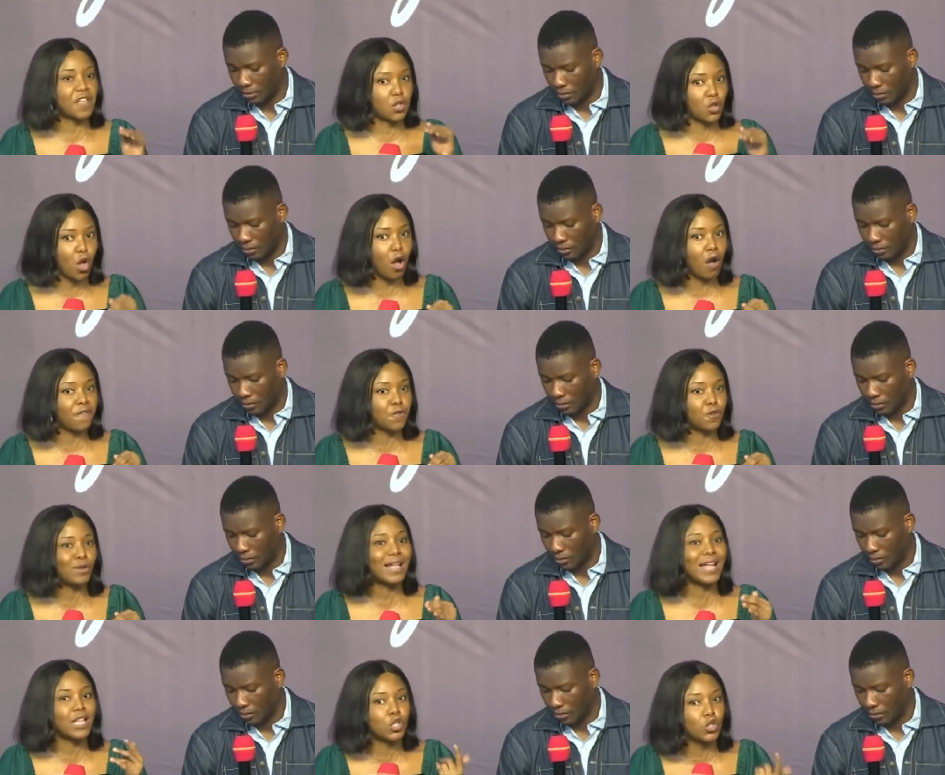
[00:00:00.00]
Speaker 1: enough, you
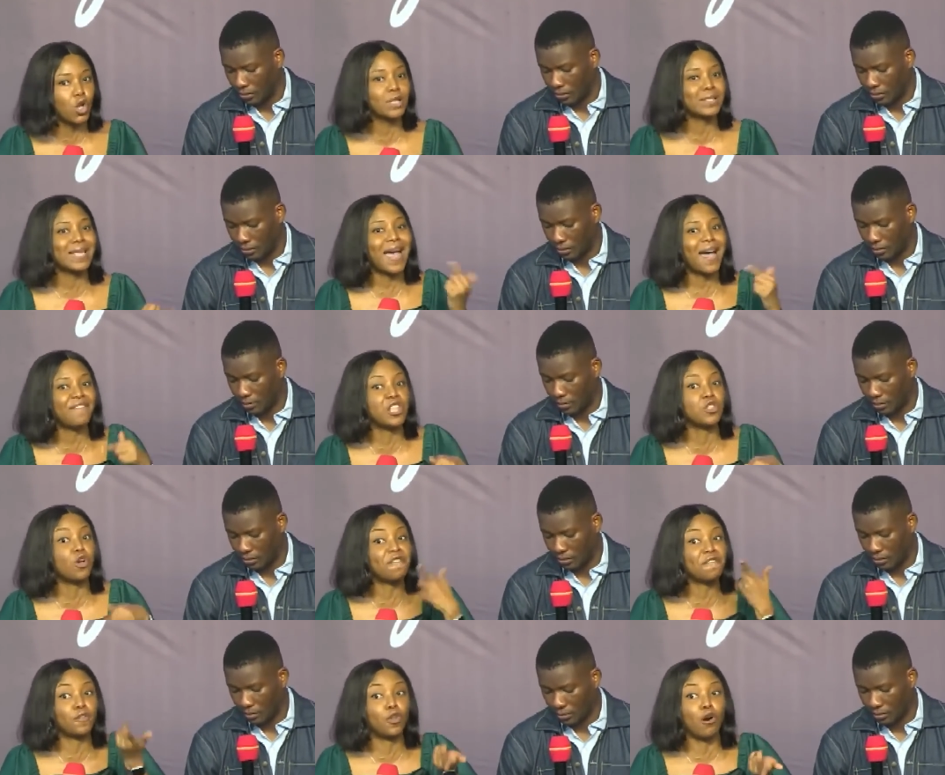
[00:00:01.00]
cannot have
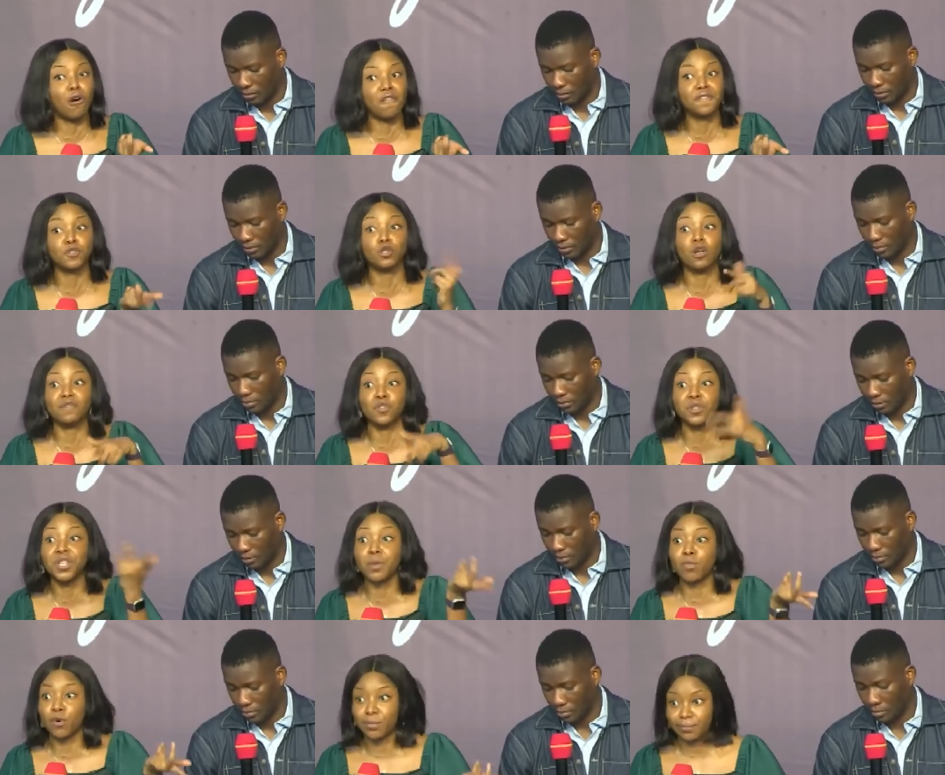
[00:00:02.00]
enough love to love your
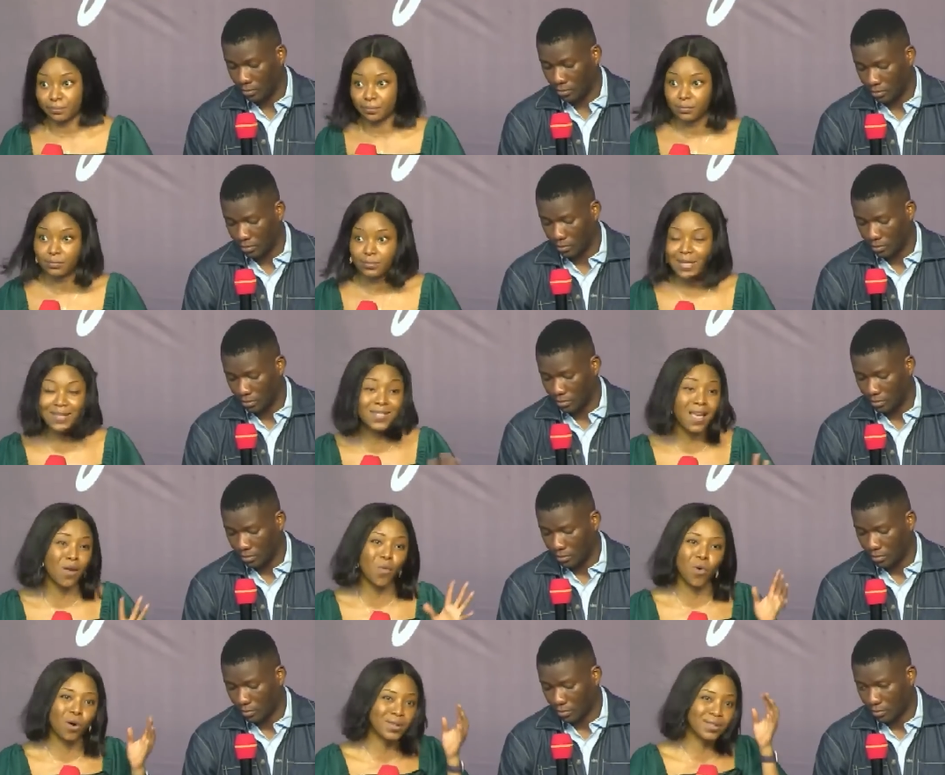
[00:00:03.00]
neighbor. Mm. That's how it
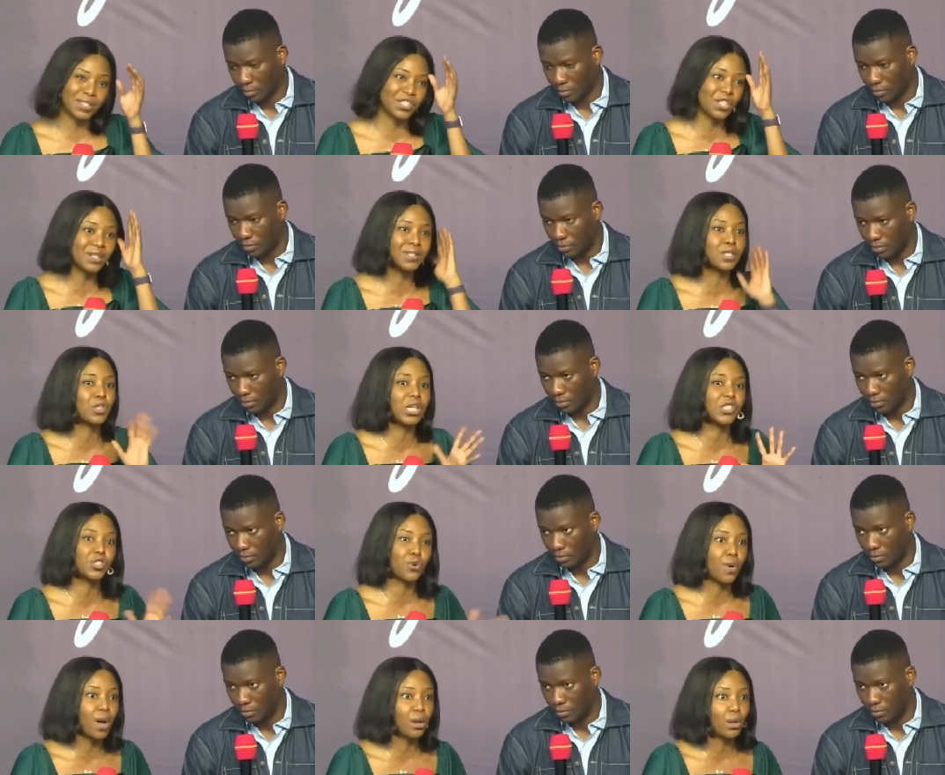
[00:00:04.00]
works. It's just a
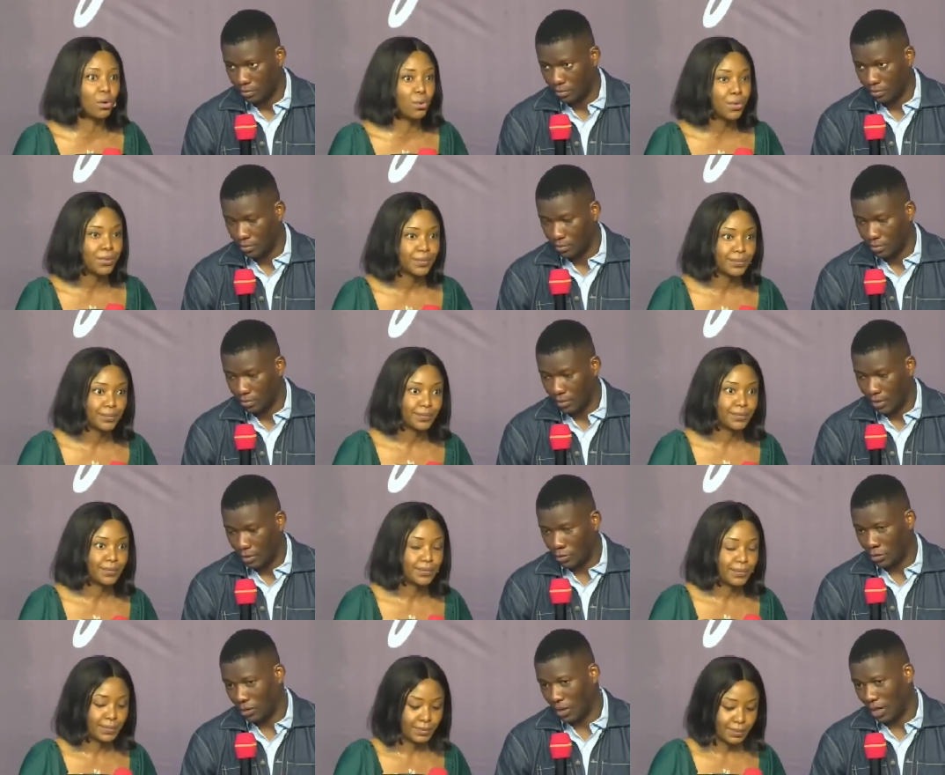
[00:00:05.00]
natural law.
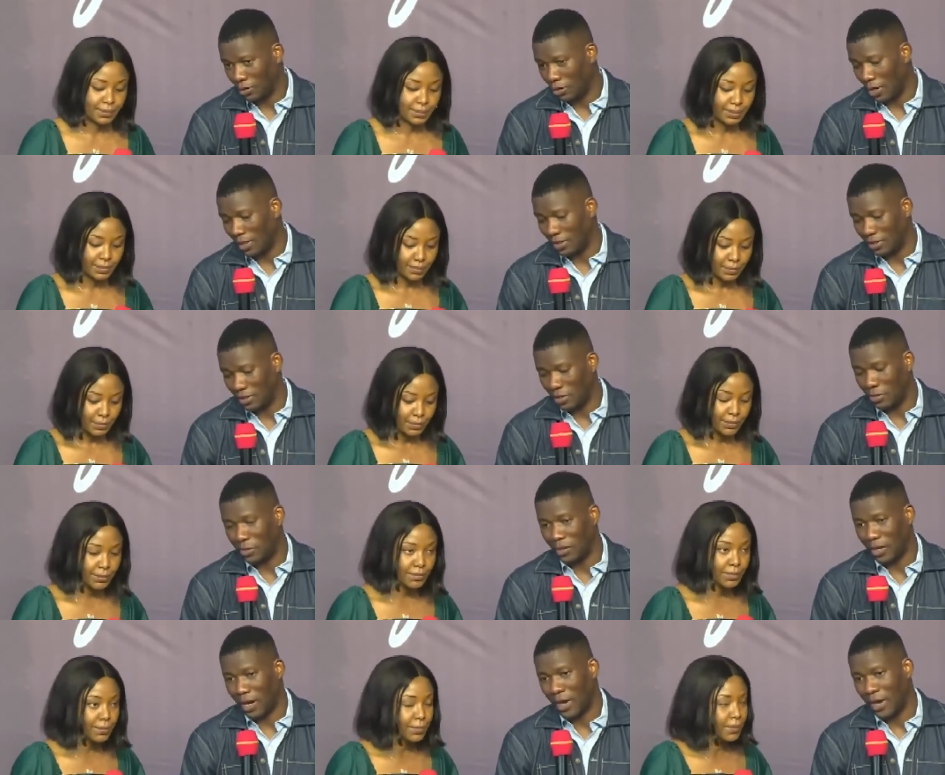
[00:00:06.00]
Speaker 2: So, so as a single
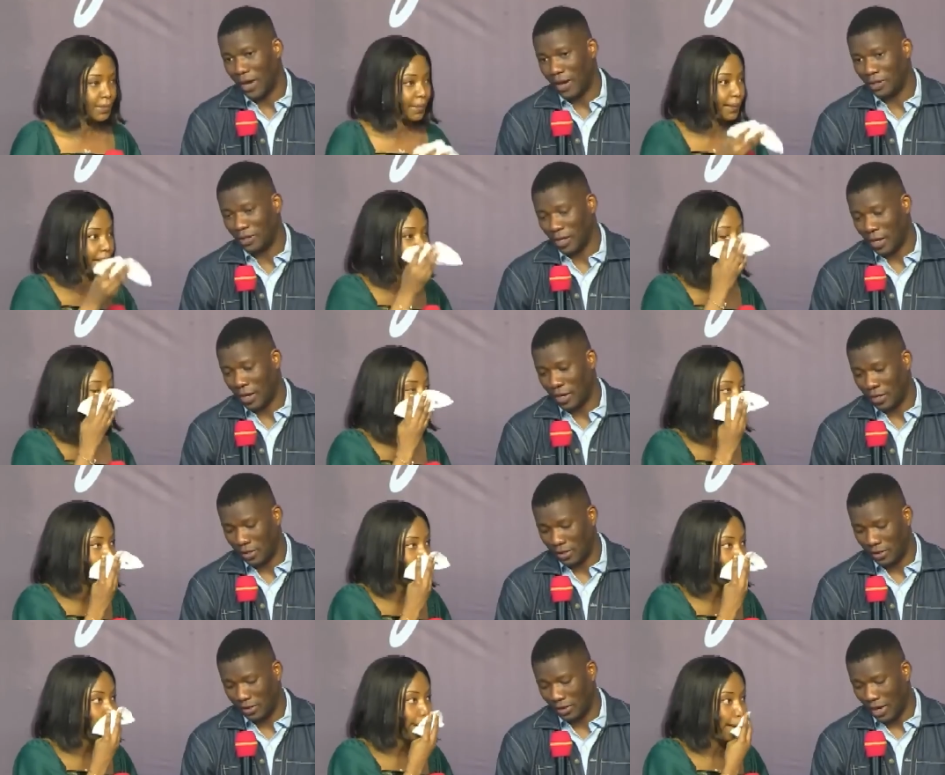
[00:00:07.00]
guy, I,
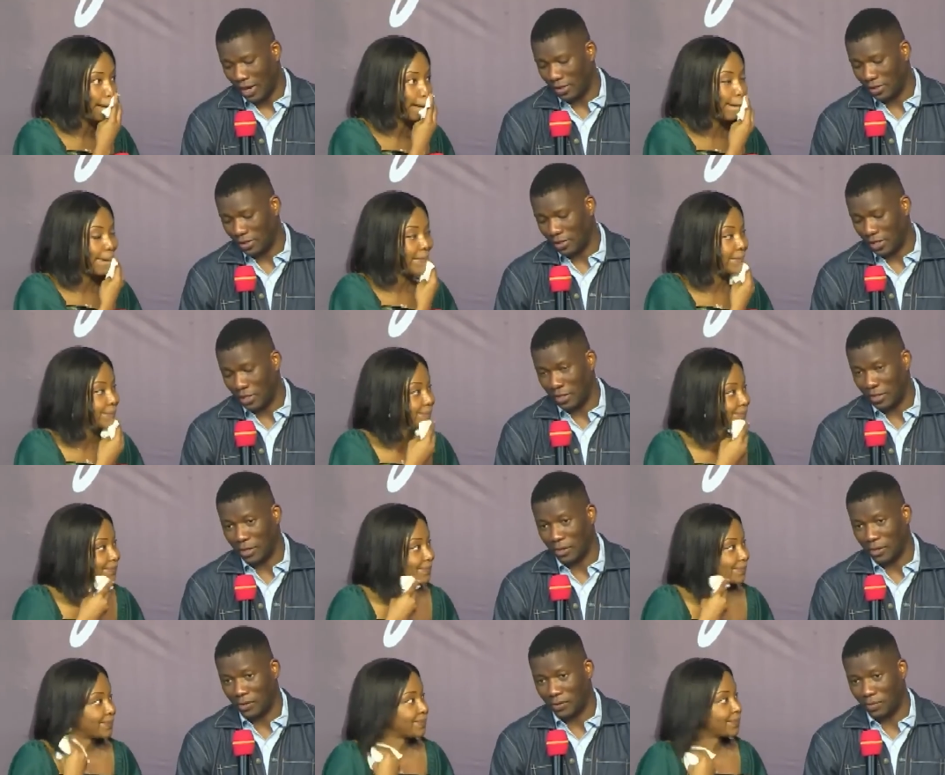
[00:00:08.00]
I, I dated a
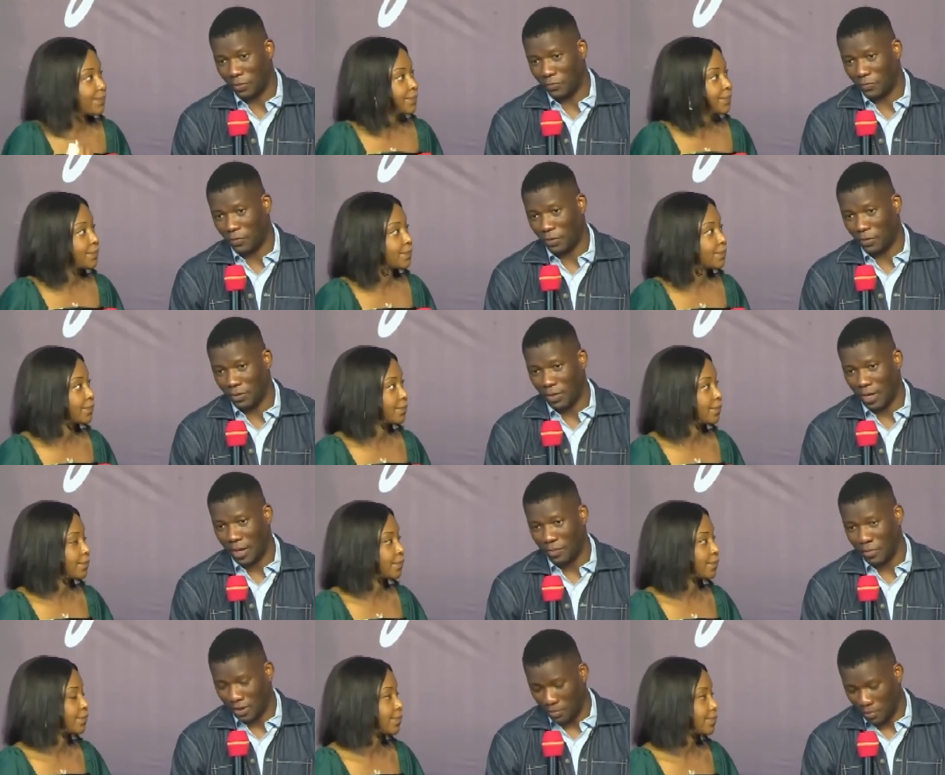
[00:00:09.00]
girl before I
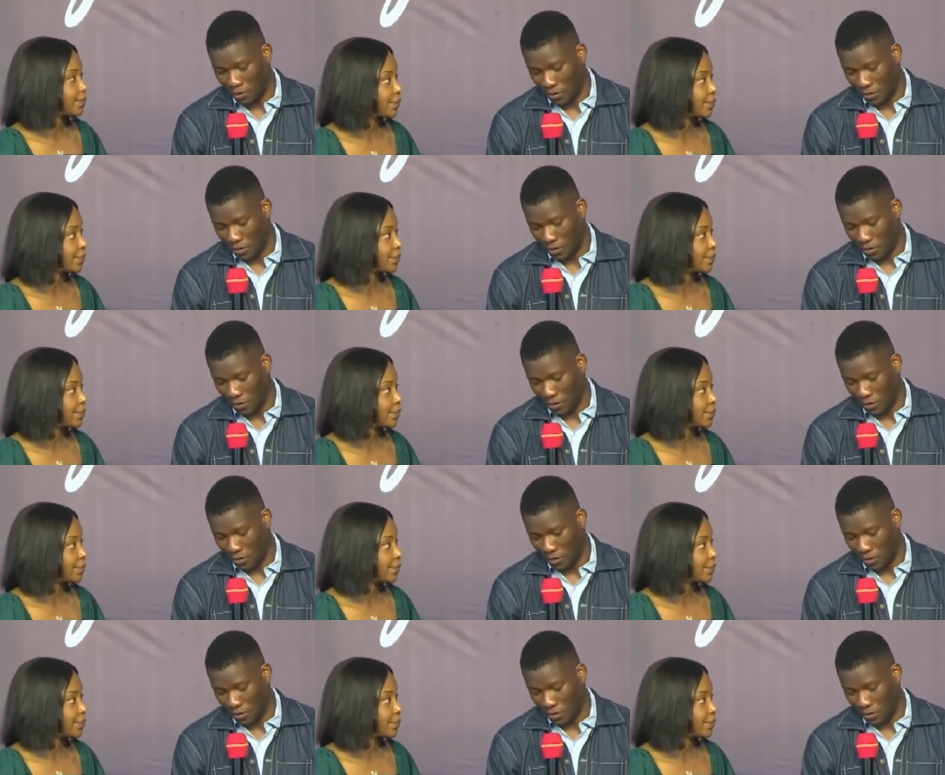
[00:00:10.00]
met my